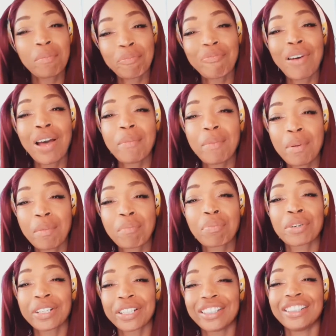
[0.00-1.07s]
I've been
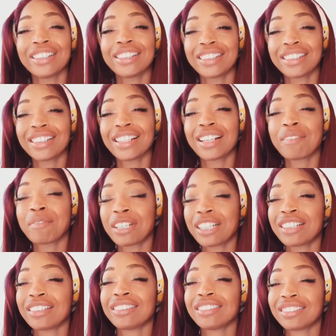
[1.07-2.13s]
pretty good. I
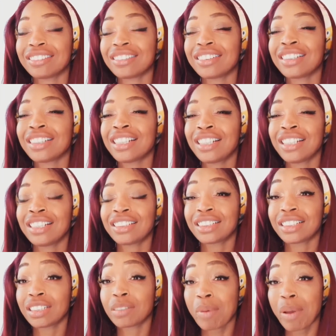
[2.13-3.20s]
mean,
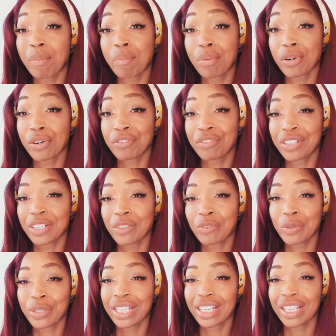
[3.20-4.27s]
since my birthday
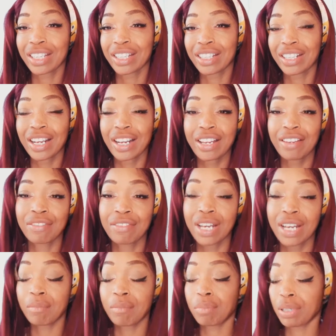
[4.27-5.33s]
weekend, I have
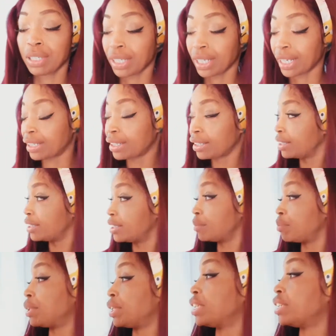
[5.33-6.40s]
not been like
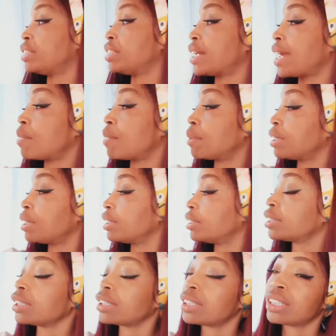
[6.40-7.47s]
dipping and dabbing
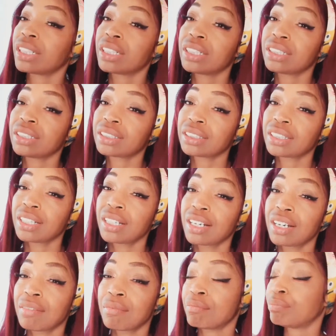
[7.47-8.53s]
into things.
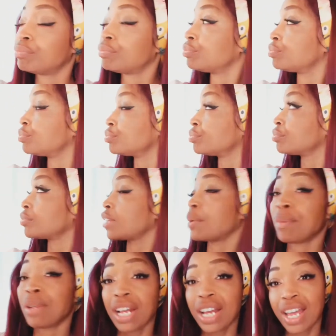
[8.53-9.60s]
I
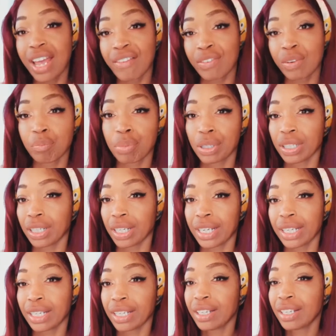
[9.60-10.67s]
mean, I haven't been
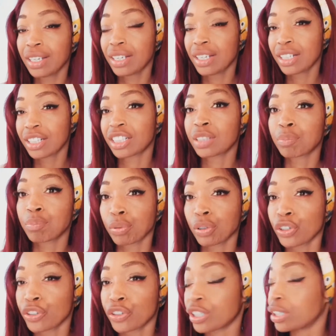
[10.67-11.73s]
like
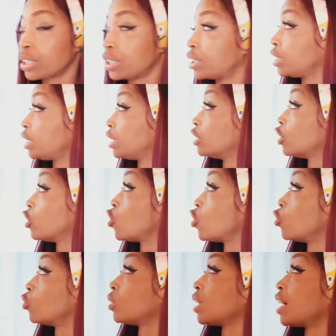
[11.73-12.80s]
splurging and eating a
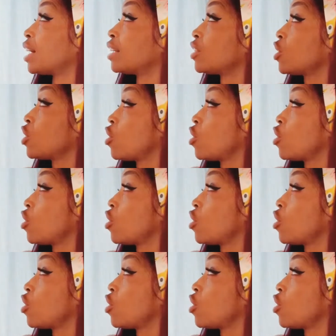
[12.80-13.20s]
whole lot.